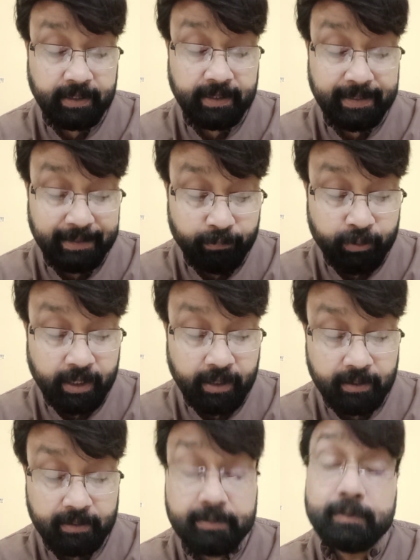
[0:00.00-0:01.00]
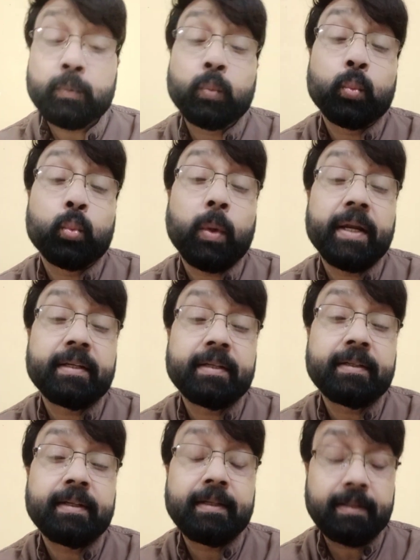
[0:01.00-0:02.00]
Libra, white
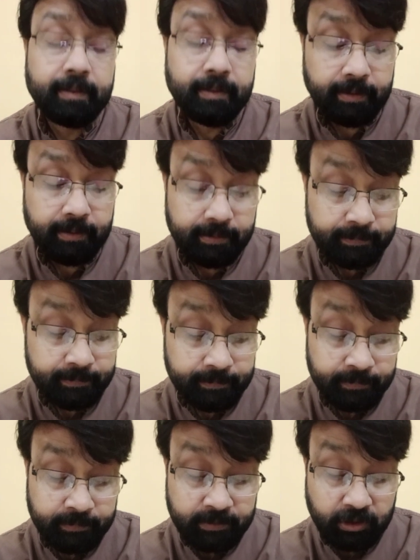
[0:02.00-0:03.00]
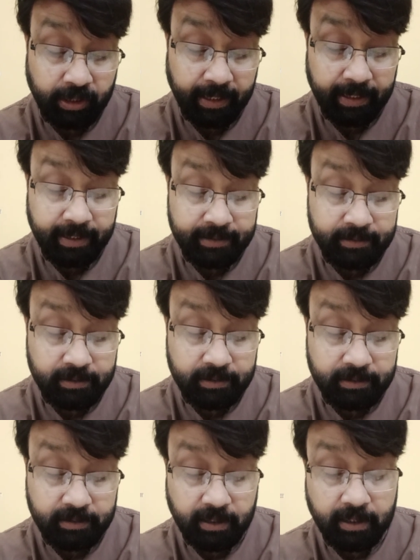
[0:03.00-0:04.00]
and green color, and
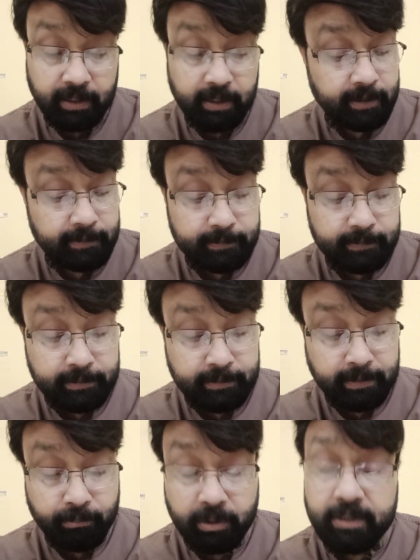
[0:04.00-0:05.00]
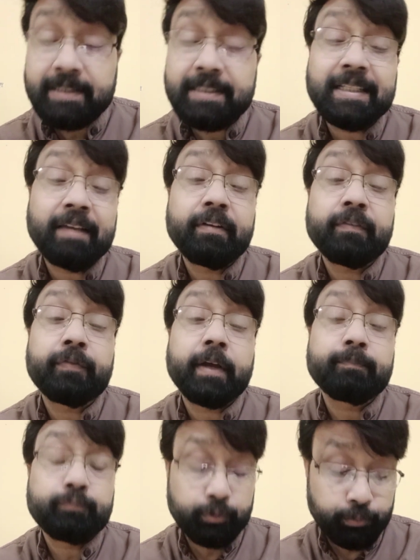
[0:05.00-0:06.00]
the numbers
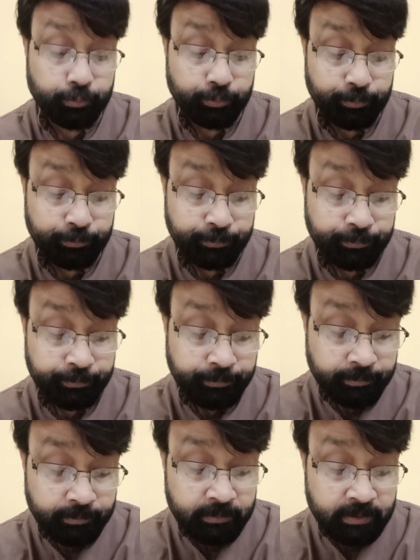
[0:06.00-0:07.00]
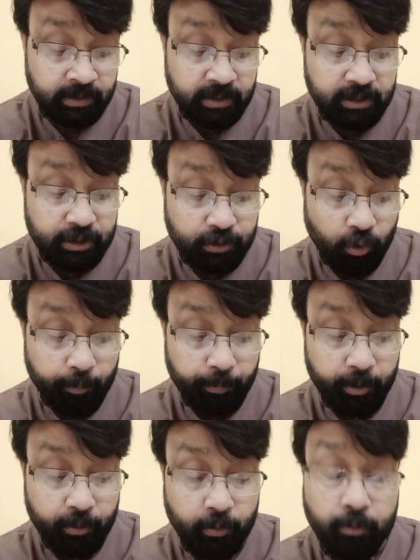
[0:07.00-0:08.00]
752.
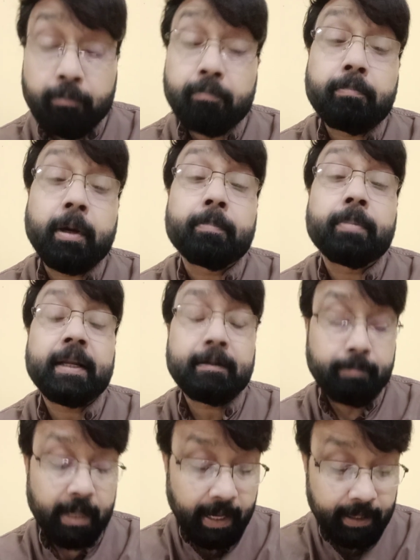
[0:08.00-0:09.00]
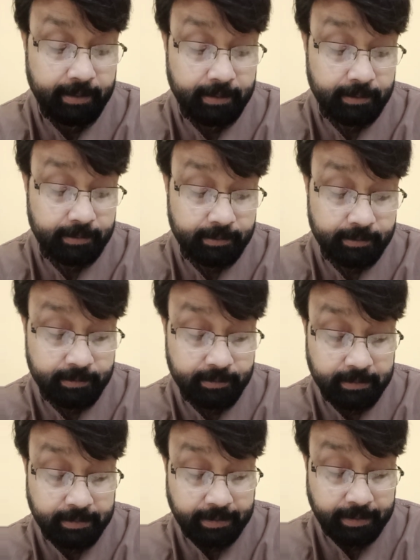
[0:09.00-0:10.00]
Scorpio, purple and black,
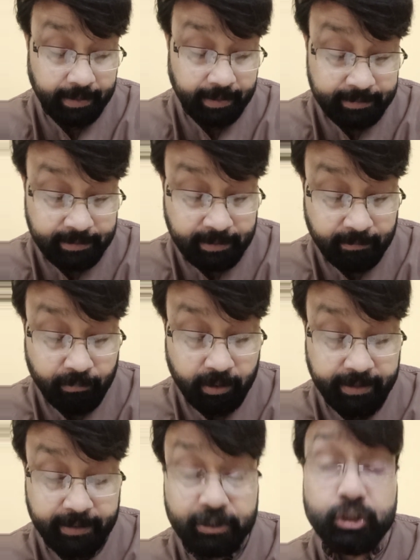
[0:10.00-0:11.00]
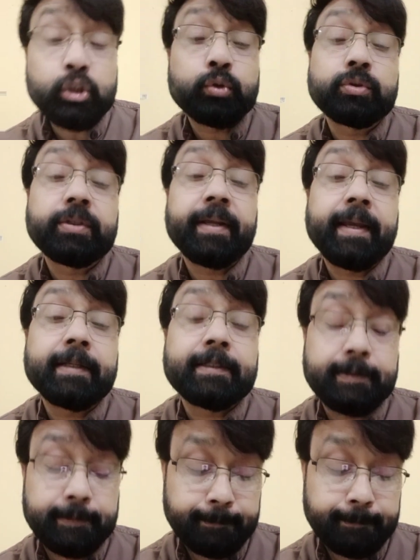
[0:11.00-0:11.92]
and the number is 238.